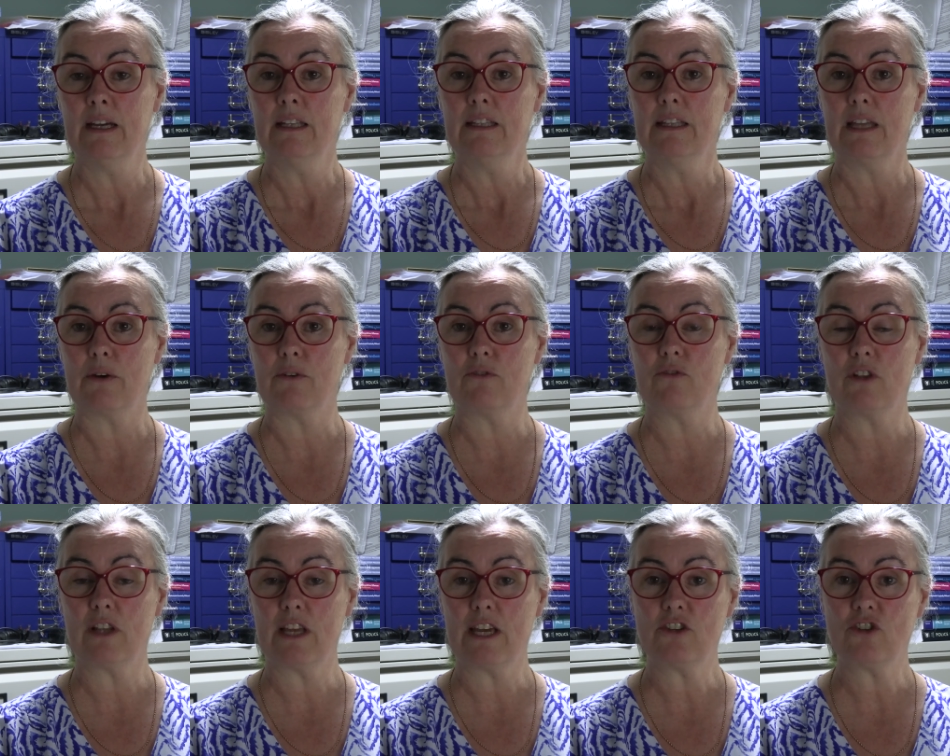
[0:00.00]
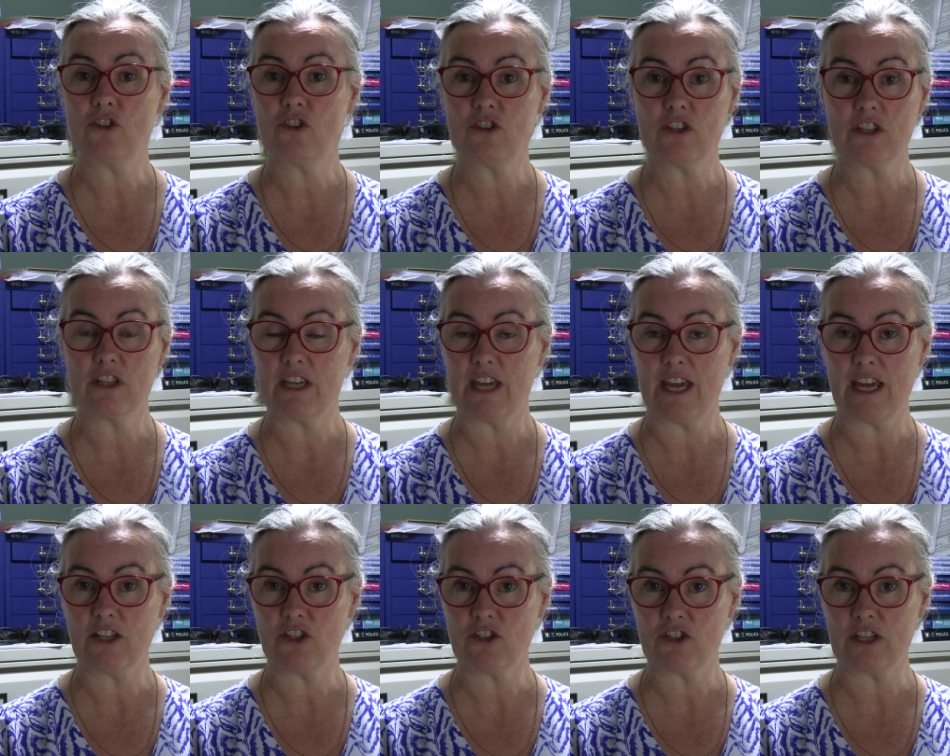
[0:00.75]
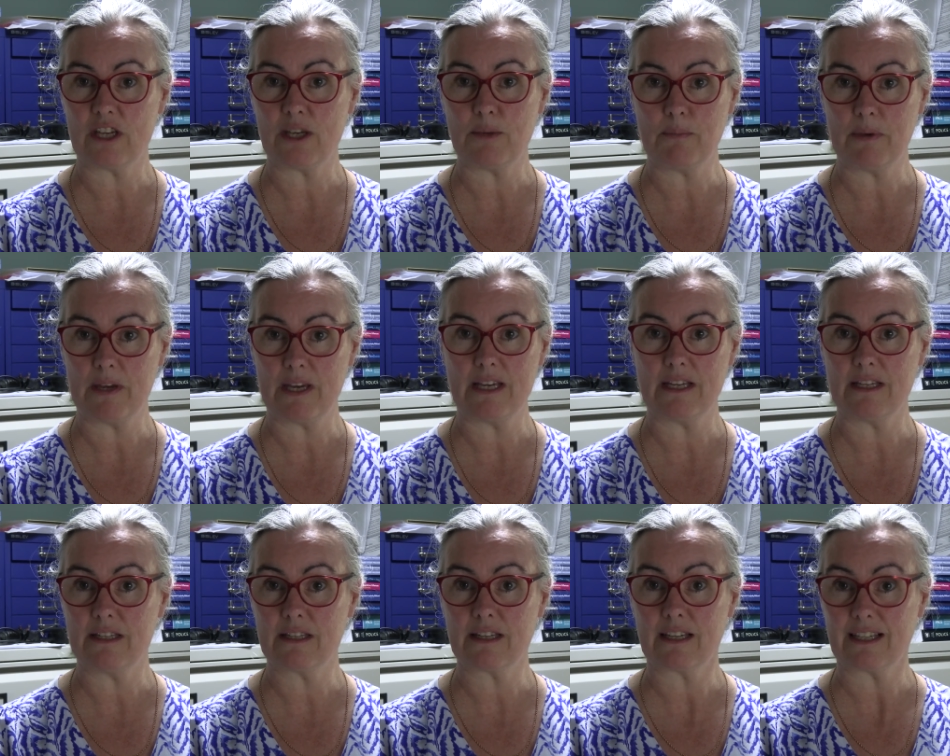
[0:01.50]
Now, in relation to the
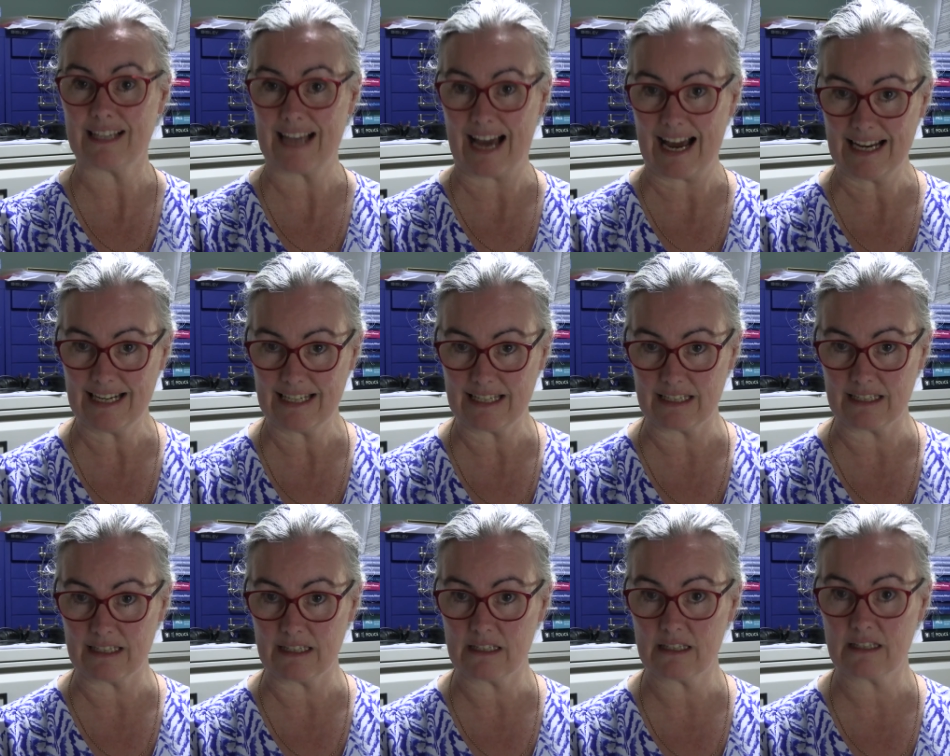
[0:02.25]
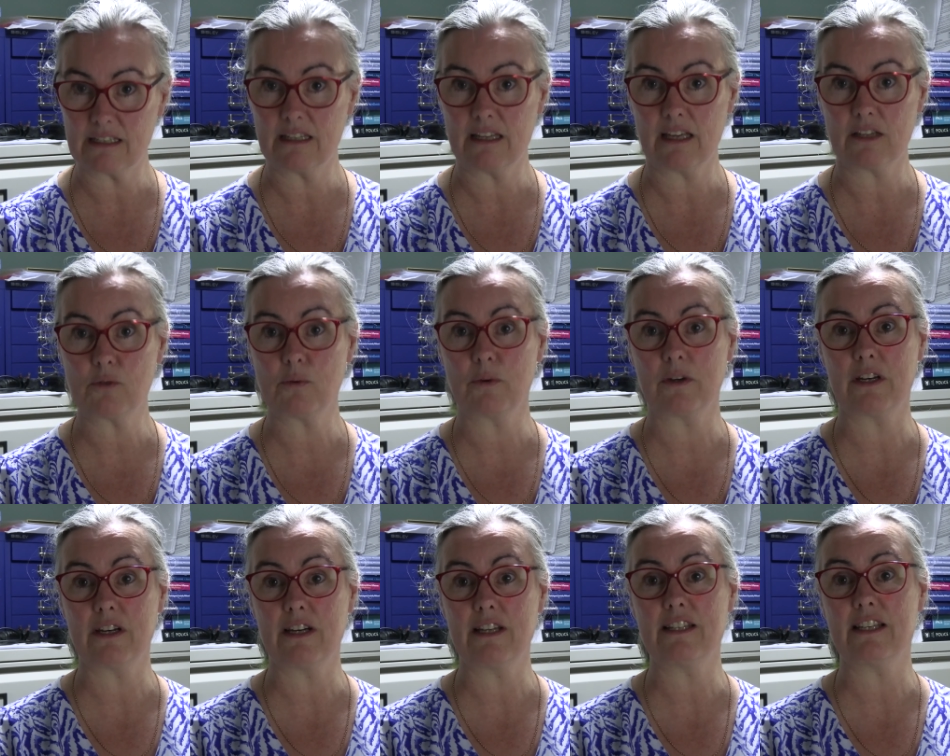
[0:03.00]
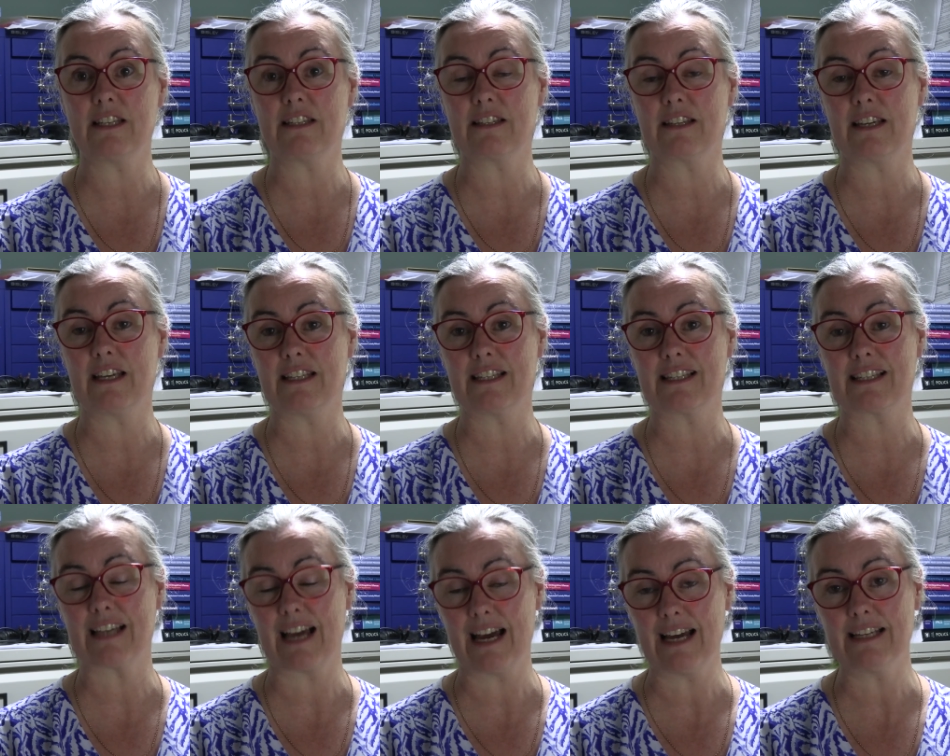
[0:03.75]
HCP's guidance, that's what it is, it's
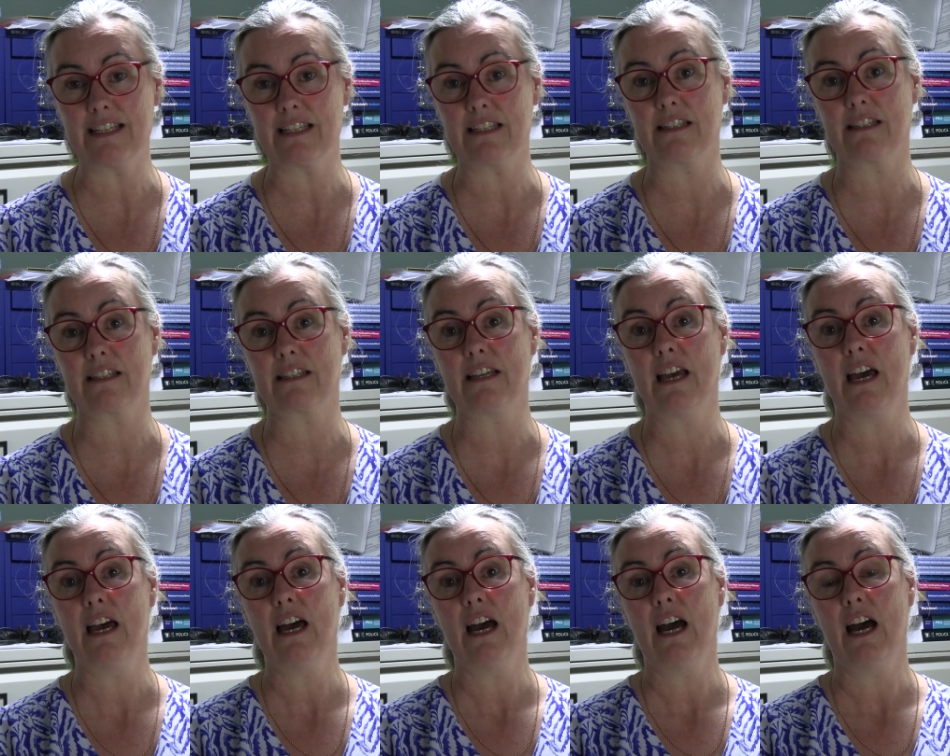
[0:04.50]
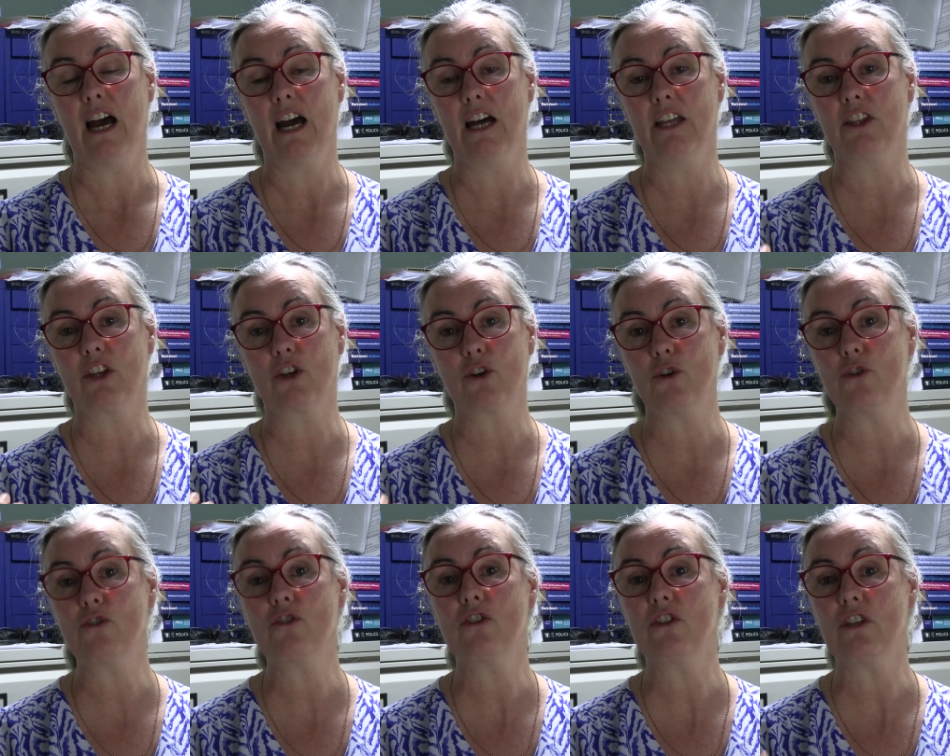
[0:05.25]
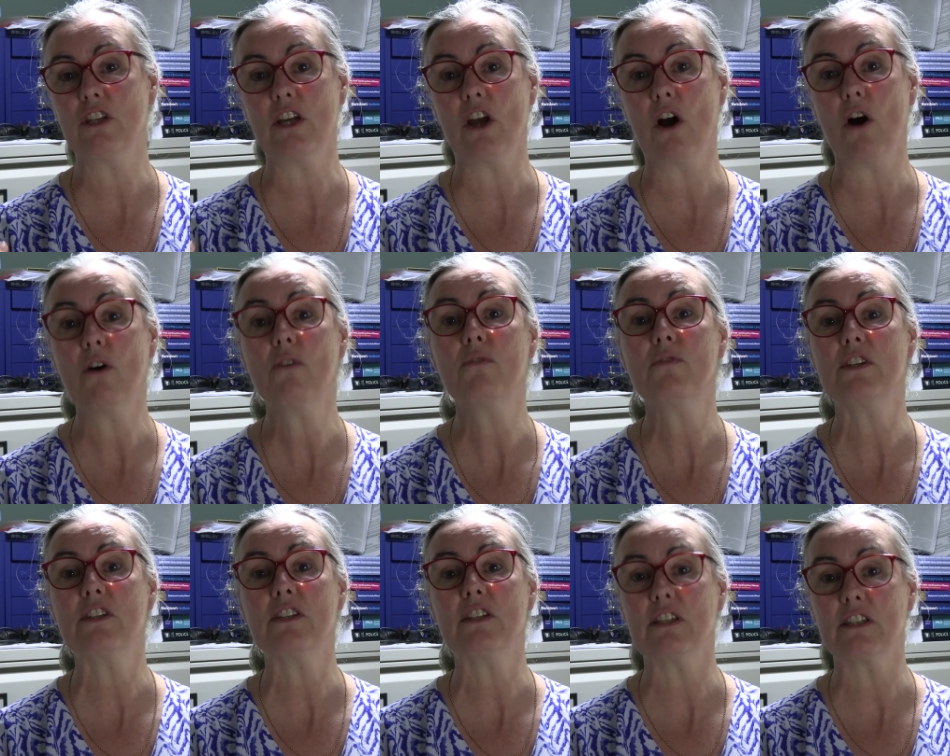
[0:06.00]
guidance, and the custody
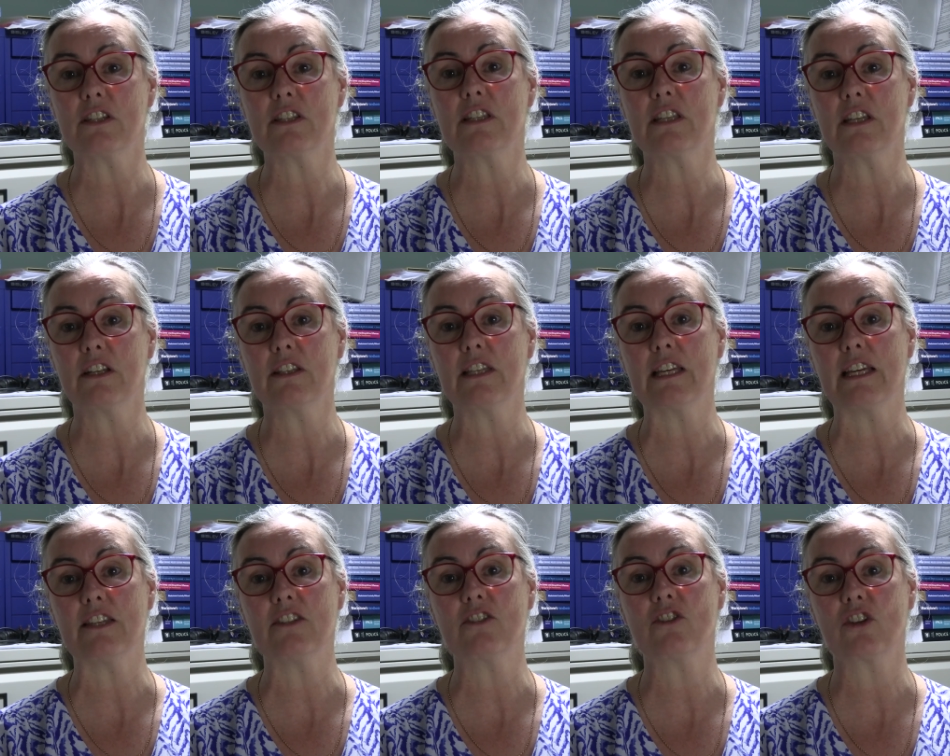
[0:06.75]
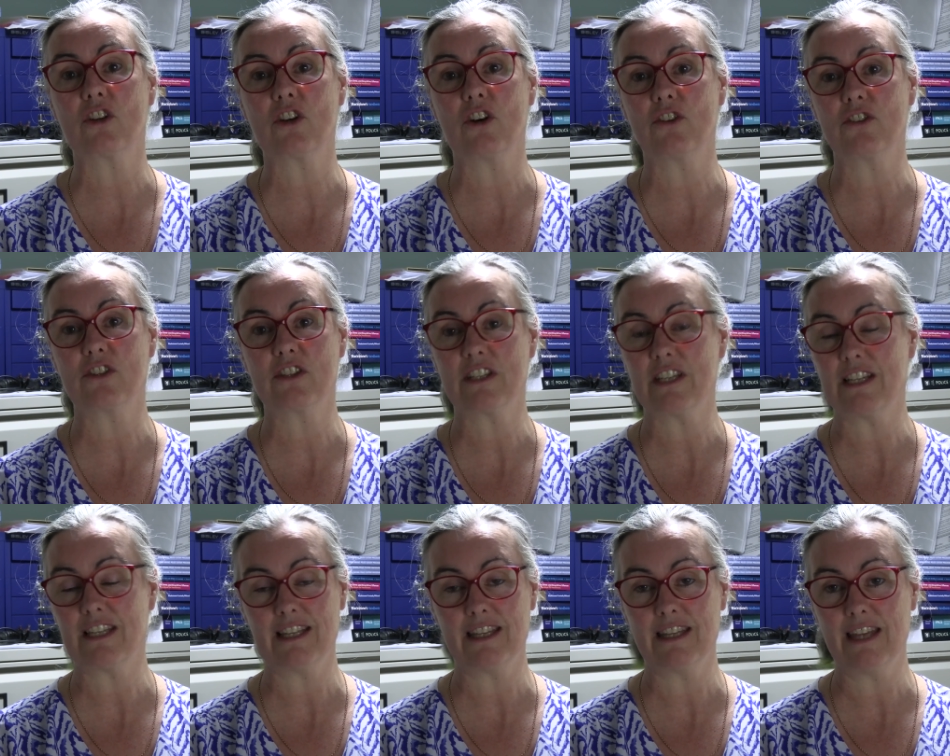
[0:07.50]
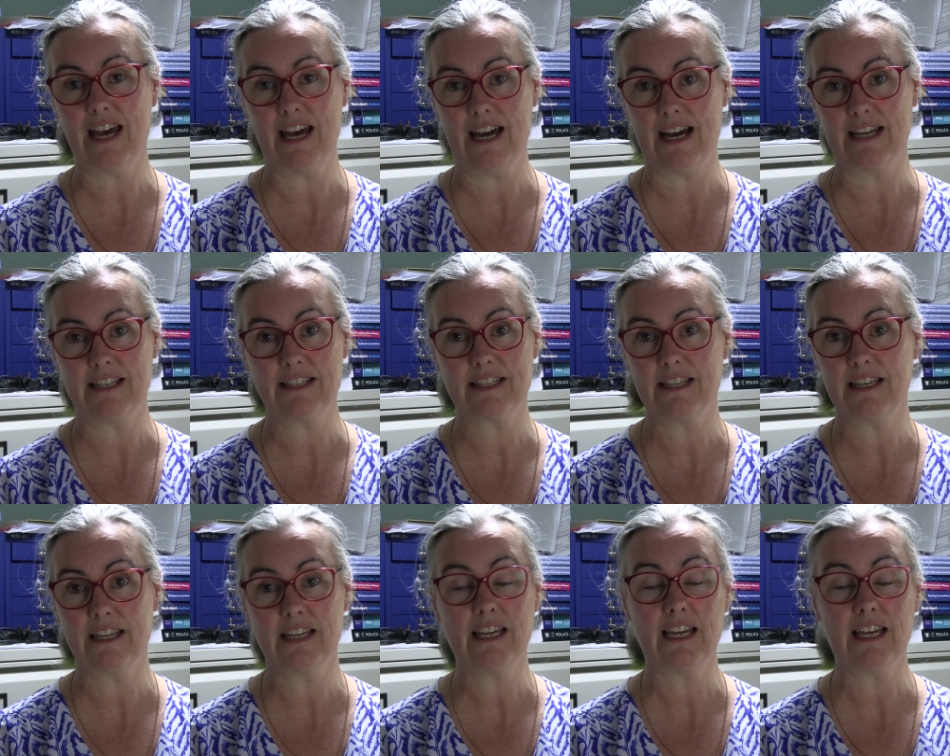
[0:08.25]
officer still needs to consider that